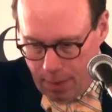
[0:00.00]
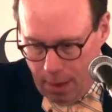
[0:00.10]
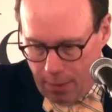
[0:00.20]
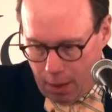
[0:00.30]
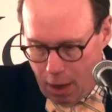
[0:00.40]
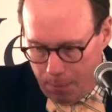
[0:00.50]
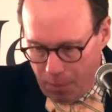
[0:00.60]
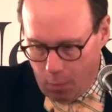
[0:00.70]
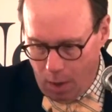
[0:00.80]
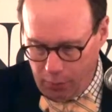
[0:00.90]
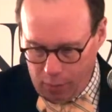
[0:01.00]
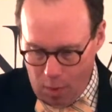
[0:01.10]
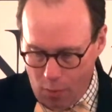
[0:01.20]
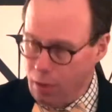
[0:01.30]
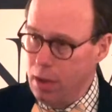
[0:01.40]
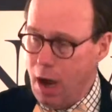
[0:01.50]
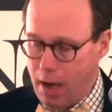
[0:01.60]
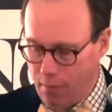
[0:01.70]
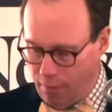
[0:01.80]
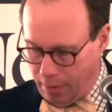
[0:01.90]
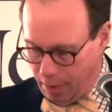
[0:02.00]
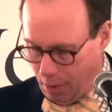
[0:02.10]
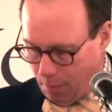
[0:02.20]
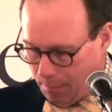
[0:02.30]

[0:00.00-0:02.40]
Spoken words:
The culprit was, quote, not a video.